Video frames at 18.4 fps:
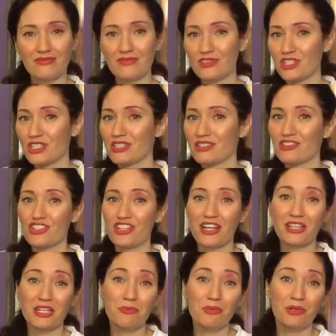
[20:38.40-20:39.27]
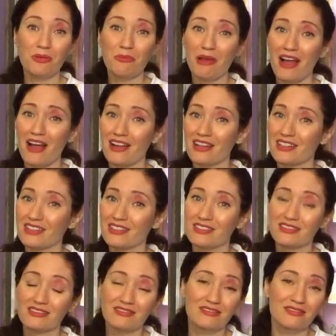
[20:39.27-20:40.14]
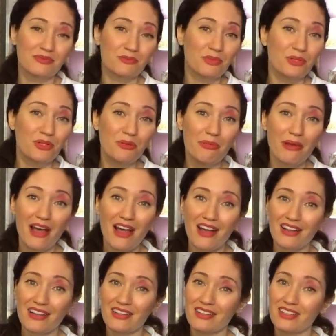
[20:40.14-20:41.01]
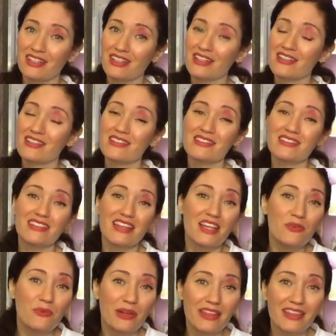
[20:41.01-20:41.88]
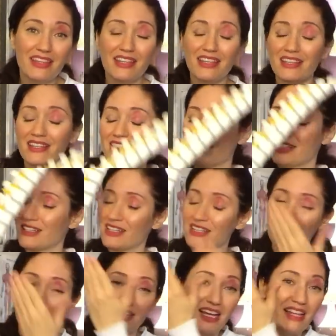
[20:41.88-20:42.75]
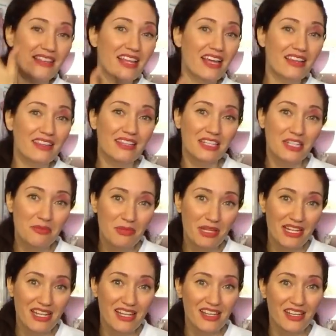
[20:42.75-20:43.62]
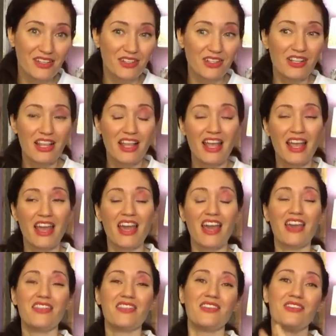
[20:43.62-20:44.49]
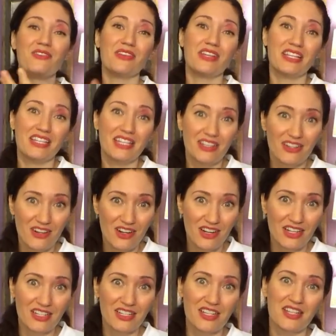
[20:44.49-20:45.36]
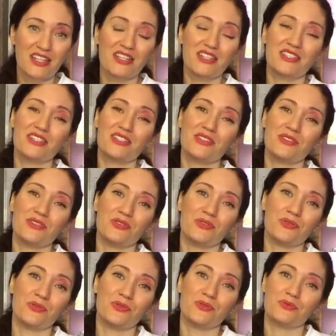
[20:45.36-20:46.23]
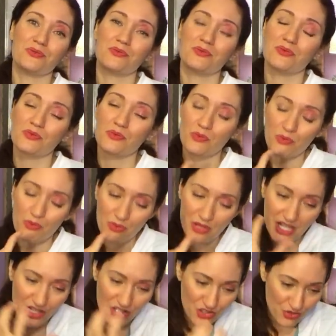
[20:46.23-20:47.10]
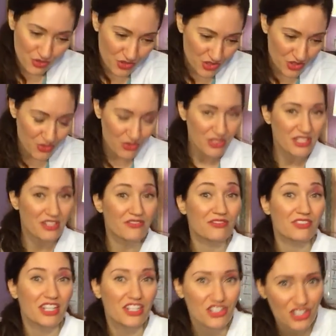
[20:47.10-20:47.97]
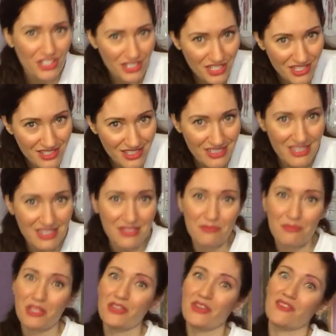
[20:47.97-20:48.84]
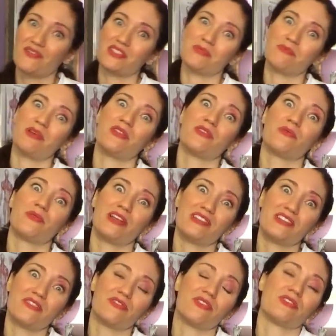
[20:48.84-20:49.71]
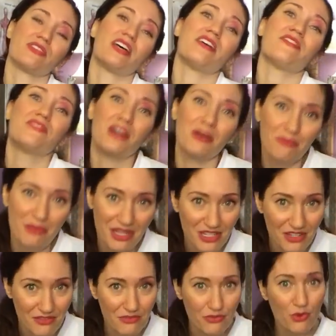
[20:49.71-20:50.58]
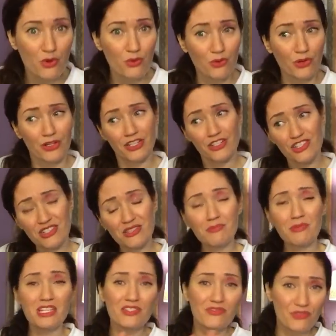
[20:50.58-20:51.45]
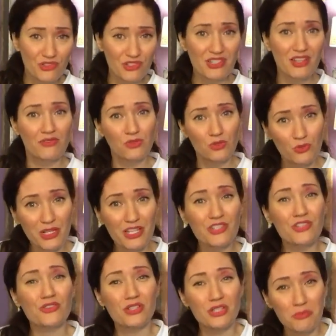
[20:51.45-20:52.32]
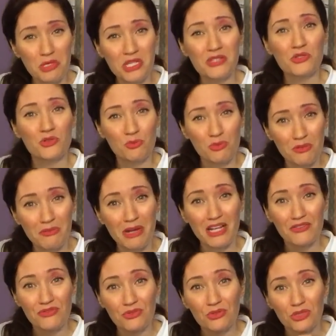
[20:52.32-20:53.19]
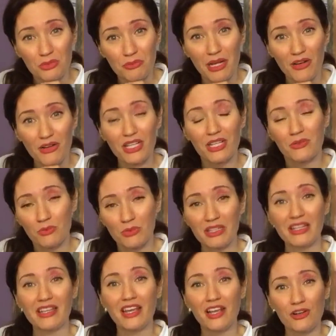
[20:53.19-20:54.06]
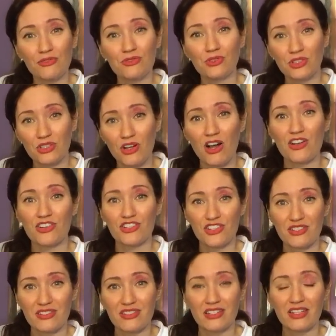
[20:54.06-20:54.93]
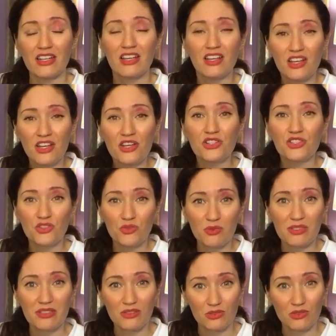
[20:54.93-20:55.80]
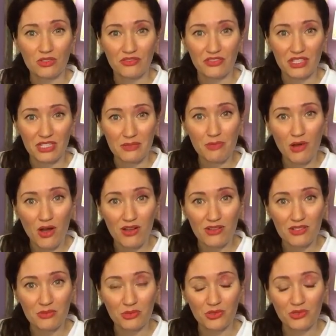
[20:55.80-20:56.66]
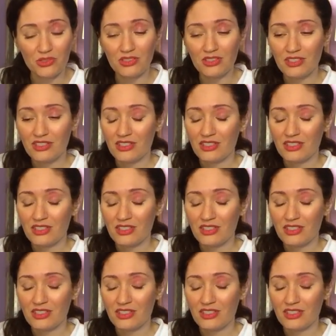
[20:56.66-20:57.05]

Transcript: just gently put it back, stay with it, let that ligament heal, and then you can get on to reintroducing flexion, because it doesn't mean you have to spend the rest of your life not bending forward. It just means for several weeks you're going to be super mindful about it and really careful and cautious and do as little of it as possible.